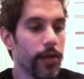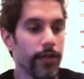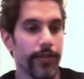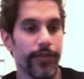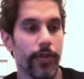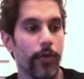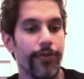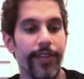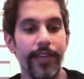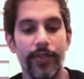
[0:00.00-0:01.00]
So
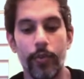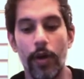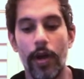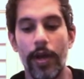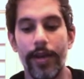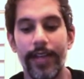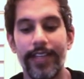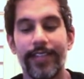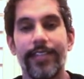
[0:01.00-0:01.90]
this one is